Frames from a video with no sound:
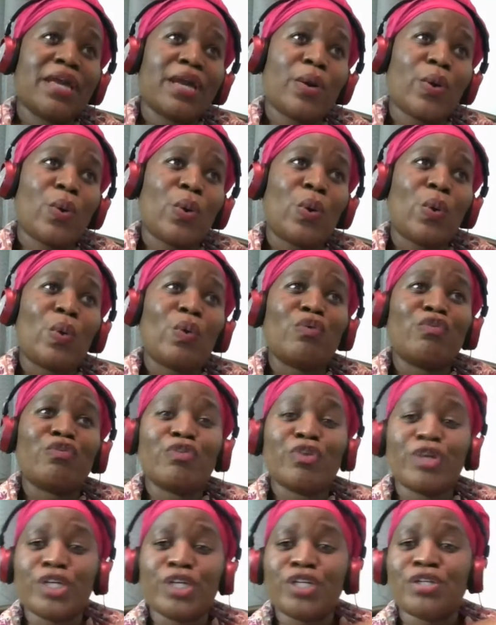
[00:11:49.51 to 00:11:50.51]
or
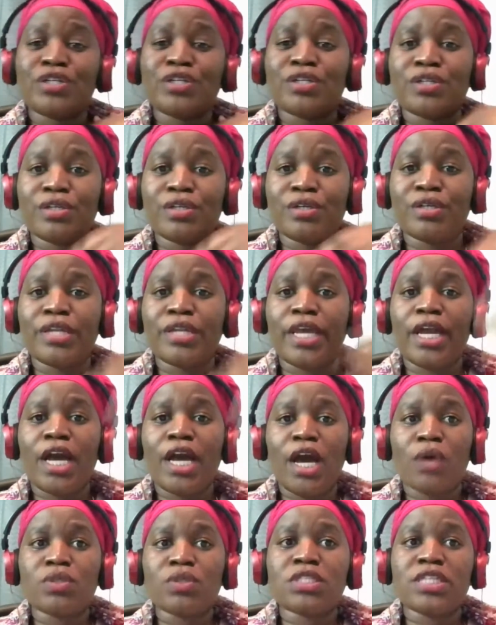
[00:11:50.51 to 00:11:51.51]
overt, like
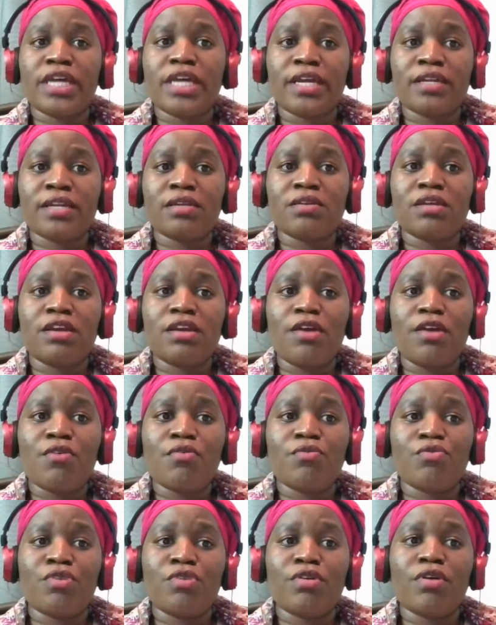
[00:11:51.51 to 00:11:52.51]
outside
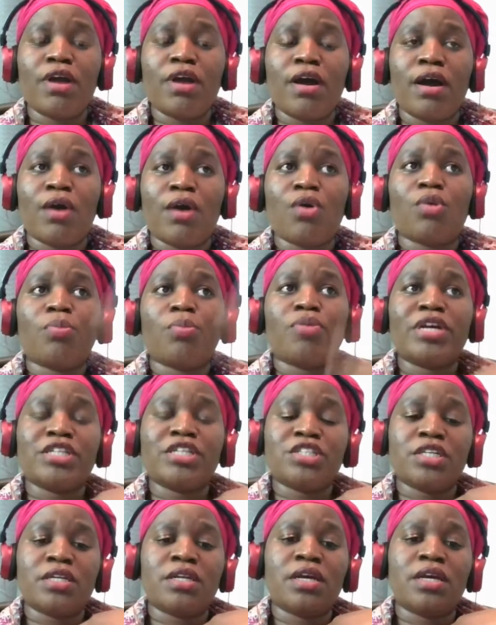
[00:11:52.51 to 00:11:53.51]

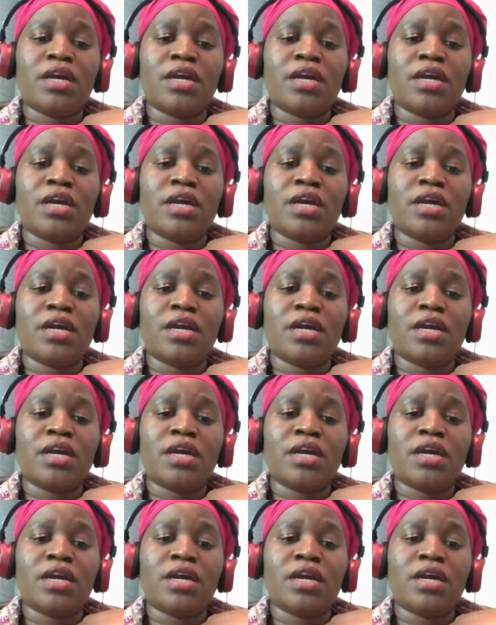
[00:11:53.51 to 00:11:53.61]
oppression.